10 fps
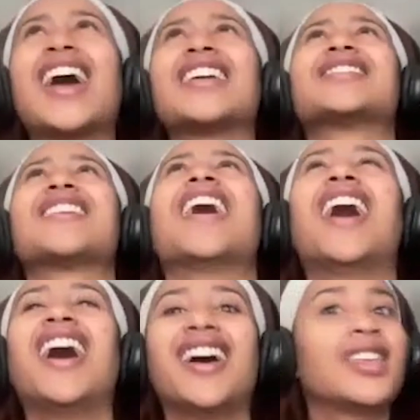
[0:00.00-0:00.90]

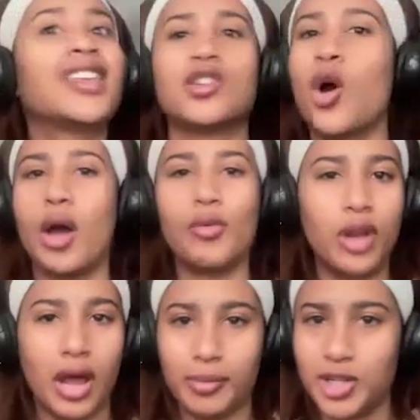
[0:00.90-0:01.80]
Yeah, no, I
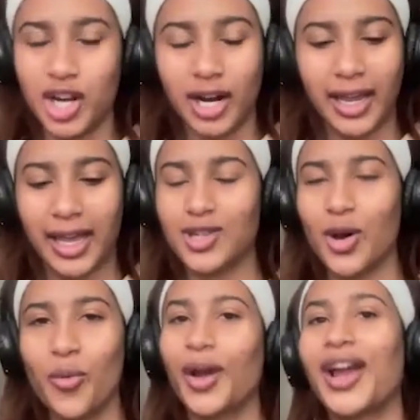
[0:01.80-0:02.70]
will not be sharing it.
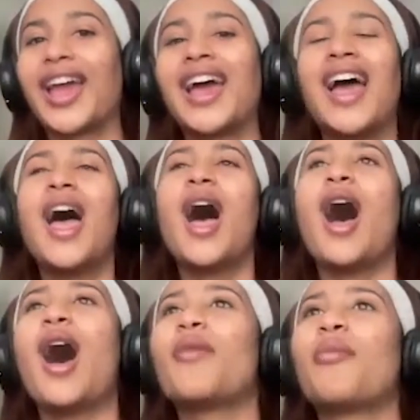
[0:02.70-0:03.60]
Don't worry.
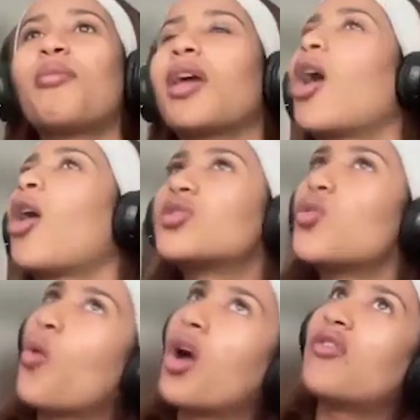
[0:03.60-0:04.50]
I'm like, oh,
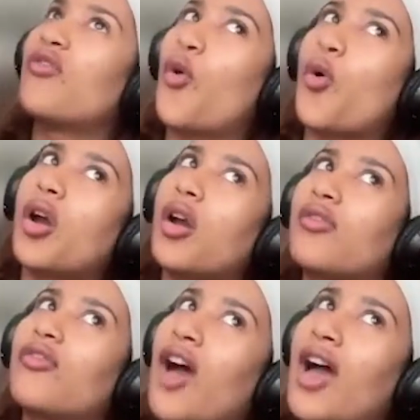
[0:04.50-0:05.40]
it's 1,
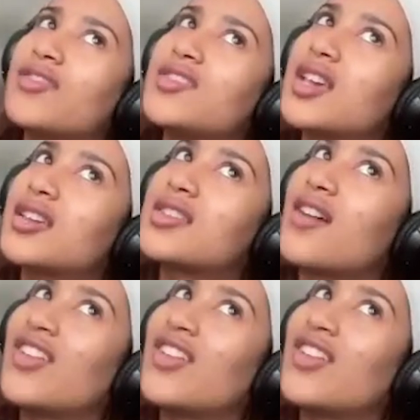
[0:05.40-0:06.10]
4, 5, 6,